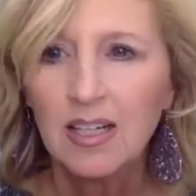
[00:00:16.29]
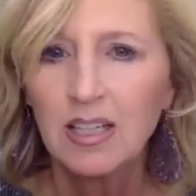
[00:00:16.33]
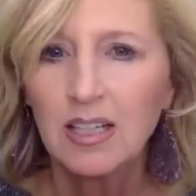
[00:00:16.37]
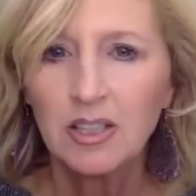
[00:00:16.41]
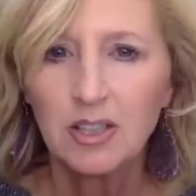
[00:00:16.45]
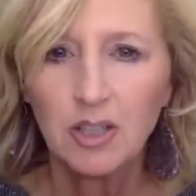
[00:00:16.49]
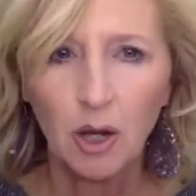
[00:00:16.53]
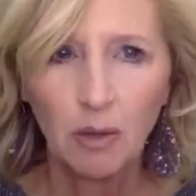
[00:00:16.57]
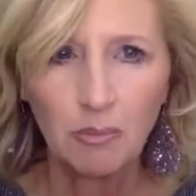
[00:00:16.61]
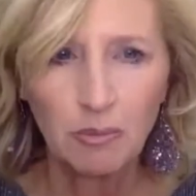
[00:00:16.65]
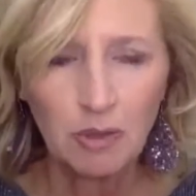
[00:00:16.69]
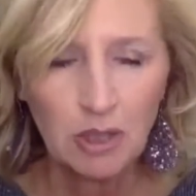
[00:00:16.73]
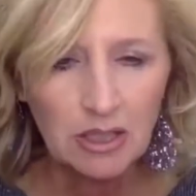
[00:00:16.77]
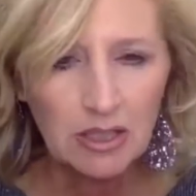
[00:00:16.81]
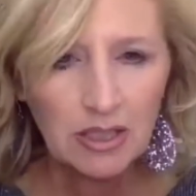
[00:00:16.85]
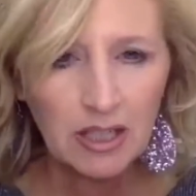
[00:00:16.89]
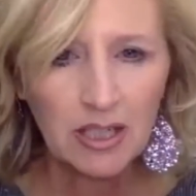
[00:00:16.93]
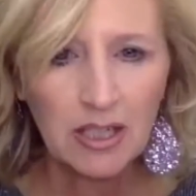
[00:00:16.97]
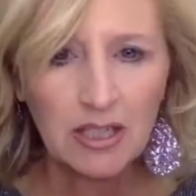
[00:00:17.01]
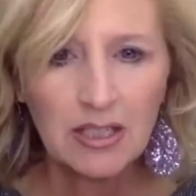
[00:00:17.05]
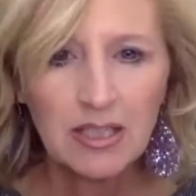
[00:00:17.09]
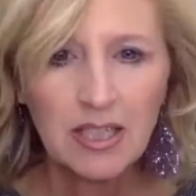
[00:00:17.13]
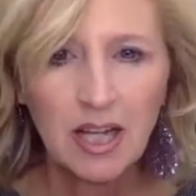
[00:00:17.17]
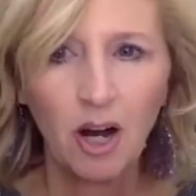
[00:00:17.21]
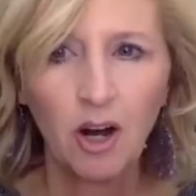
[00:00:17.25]
So I'm just
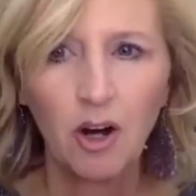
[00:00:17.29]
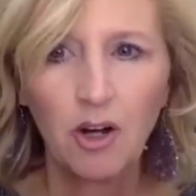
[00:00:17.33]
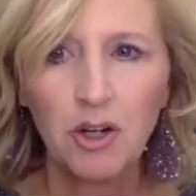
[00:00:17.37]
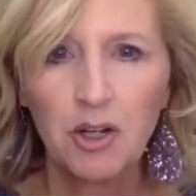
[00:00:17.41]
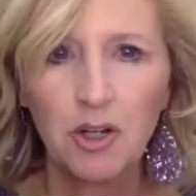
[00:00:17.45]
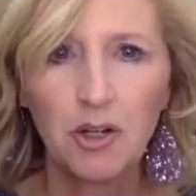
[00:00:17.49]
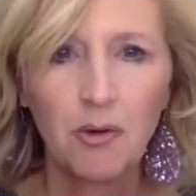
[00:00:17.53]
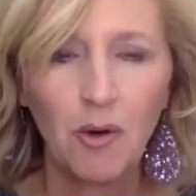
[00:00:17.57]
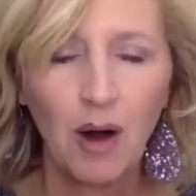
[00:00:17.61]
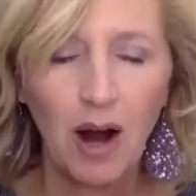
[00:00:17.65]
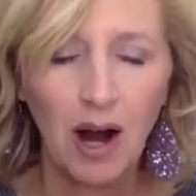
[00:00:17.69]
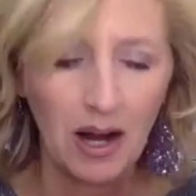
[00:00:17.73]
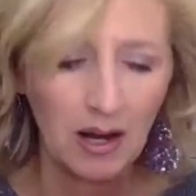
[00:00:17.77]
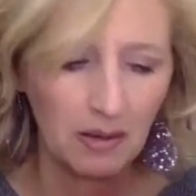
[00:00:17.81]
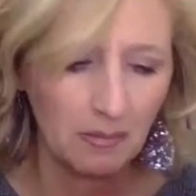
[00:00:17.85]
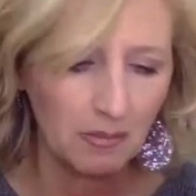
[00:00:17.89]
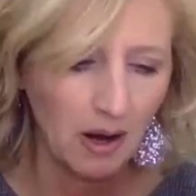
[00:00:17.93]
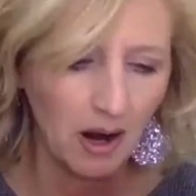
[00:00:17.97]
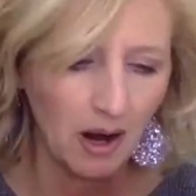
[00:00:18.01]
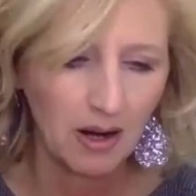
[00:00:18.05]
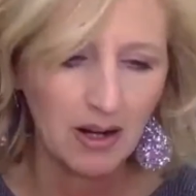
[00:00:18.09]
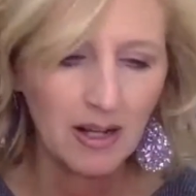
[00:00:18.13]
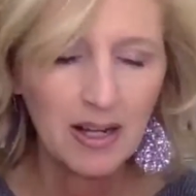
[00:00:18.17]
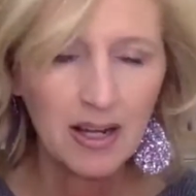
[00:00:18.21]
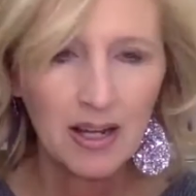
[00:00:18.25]
going to tell you, I am
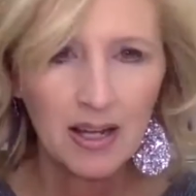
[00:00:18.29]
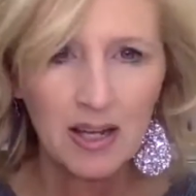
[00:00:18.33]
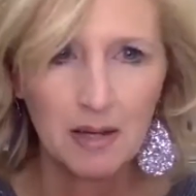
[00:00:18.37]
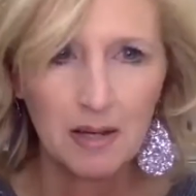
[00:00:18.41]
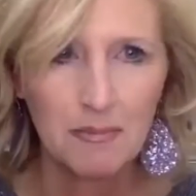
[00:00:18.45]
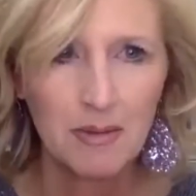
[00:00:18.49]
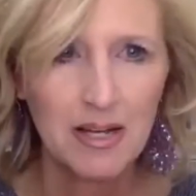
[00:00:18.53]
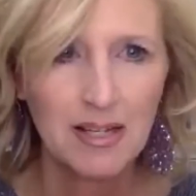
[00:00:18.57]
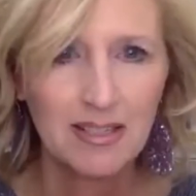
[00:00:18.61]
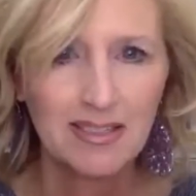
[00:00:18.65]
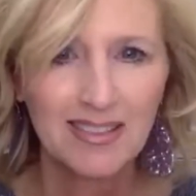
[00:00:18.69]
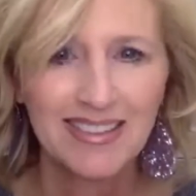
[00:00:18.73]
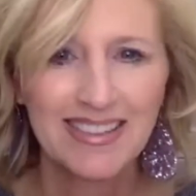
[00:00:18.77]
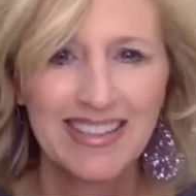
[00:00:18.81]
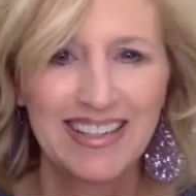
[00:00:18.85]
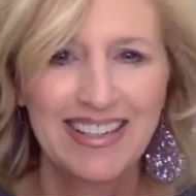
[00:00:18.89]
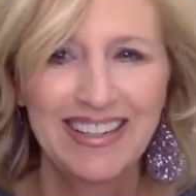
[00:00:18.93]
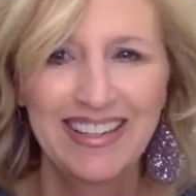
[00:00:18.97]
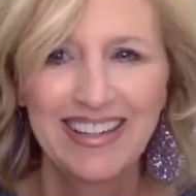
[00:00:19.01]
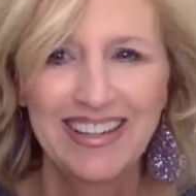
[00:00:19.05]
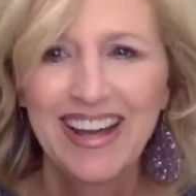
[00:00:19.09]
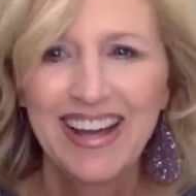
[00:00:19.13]
not a chemist,